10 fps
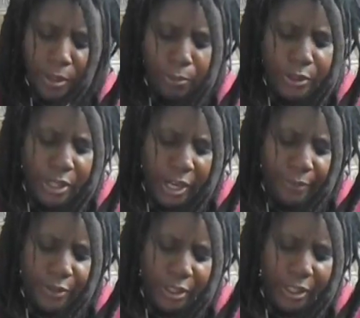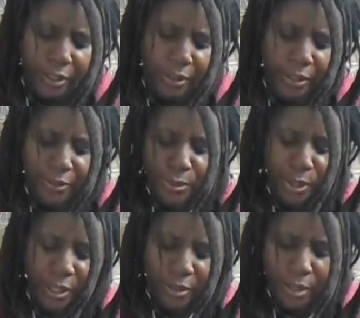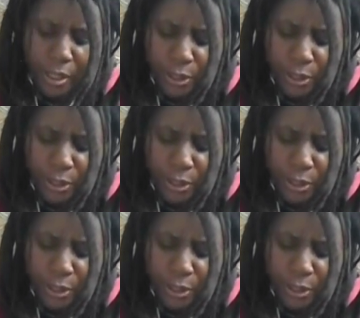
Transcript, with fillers: which I've done, Hutton said,